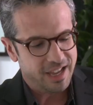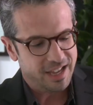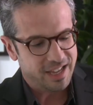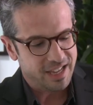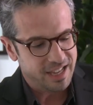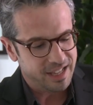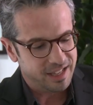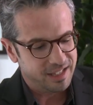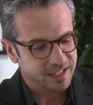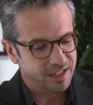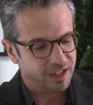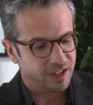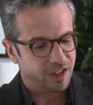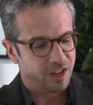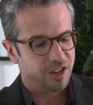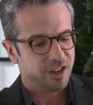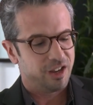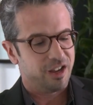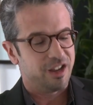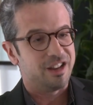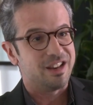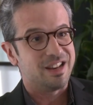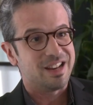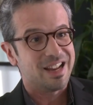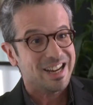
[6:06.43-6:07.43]
In
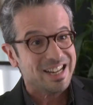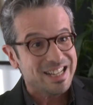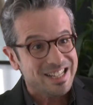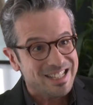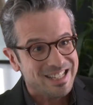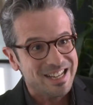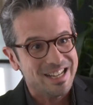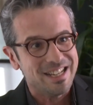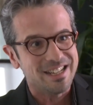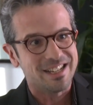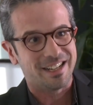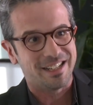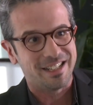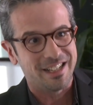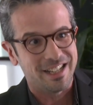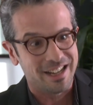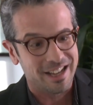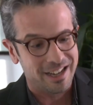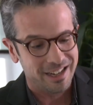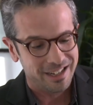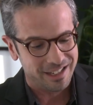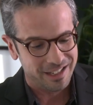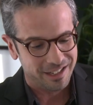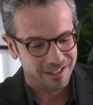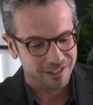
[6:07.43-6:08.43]

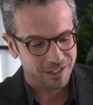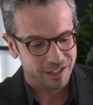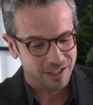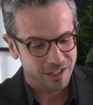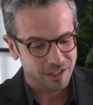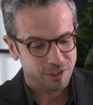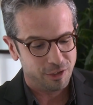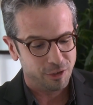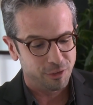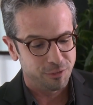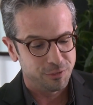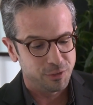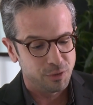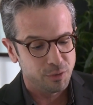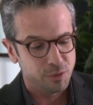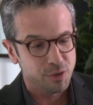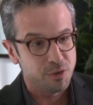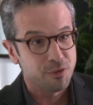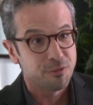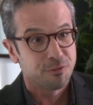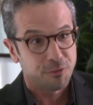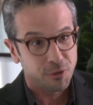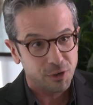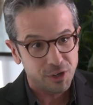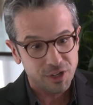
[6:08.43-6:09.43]
1999, an interview,
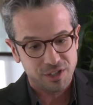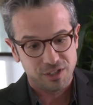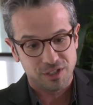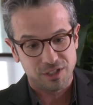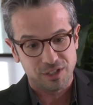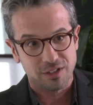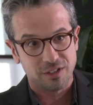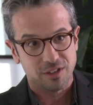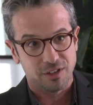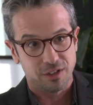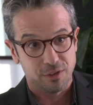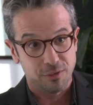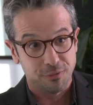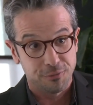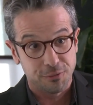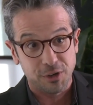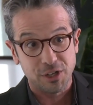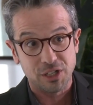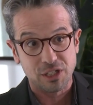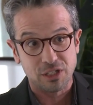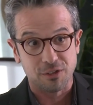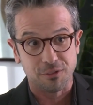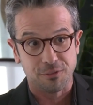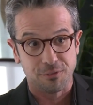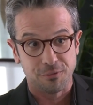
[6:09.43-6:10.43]
you voiced
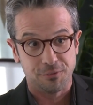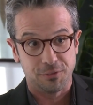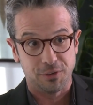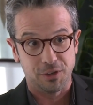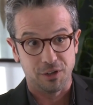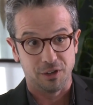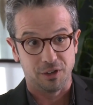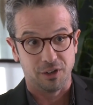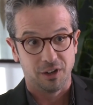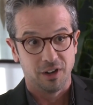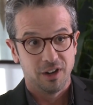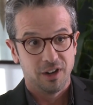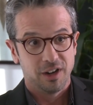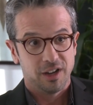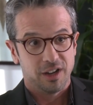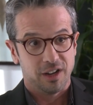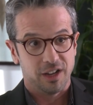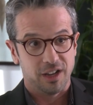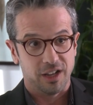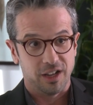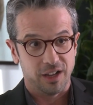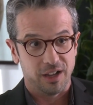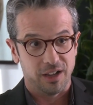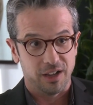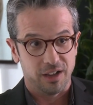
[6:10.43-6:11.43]
a fear,
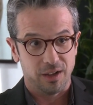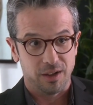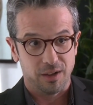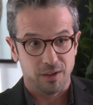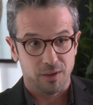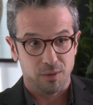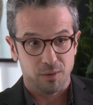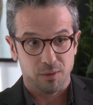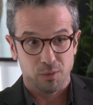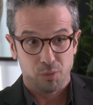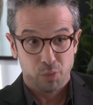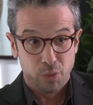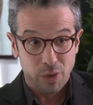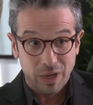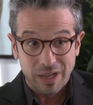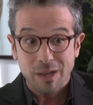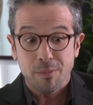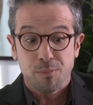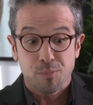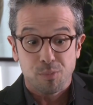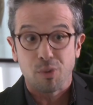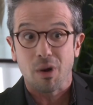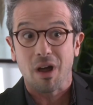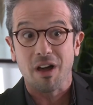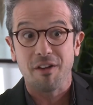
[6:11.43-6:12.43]
really
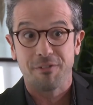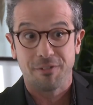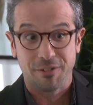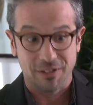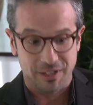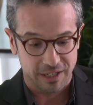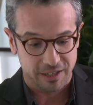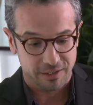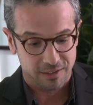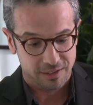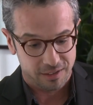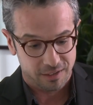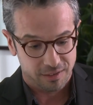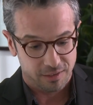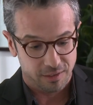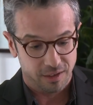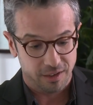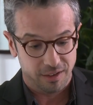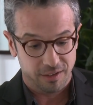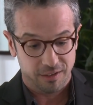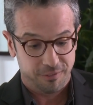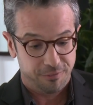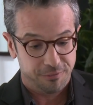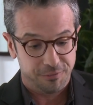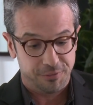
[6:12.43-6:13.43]
prophetic
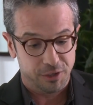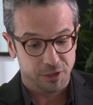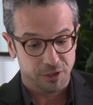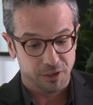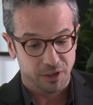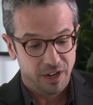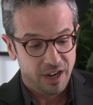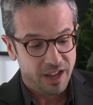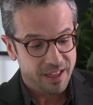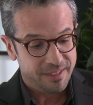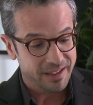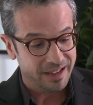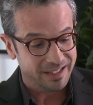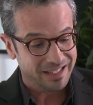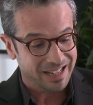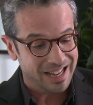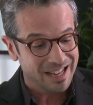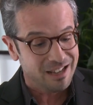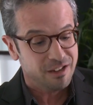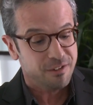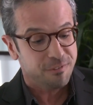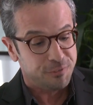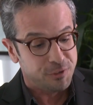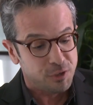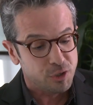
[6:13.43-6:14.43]
fear, that
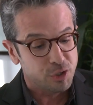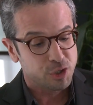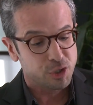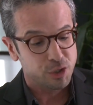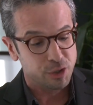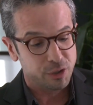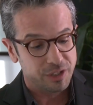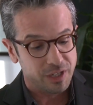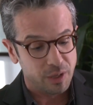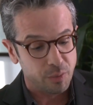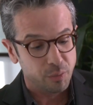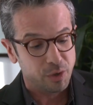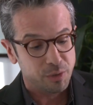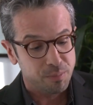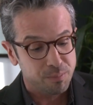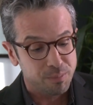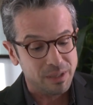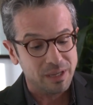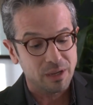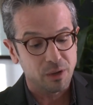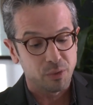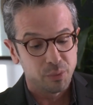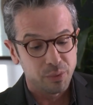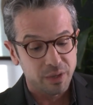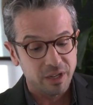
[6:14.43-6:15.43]
in the future there would
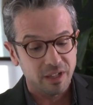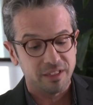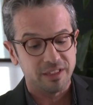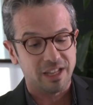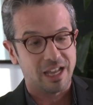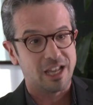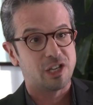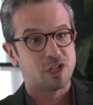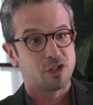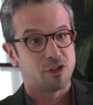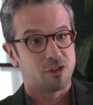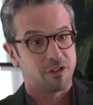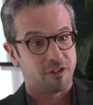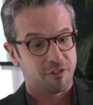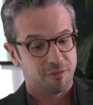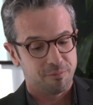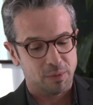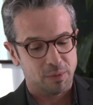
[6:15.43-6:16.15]
be a real danger of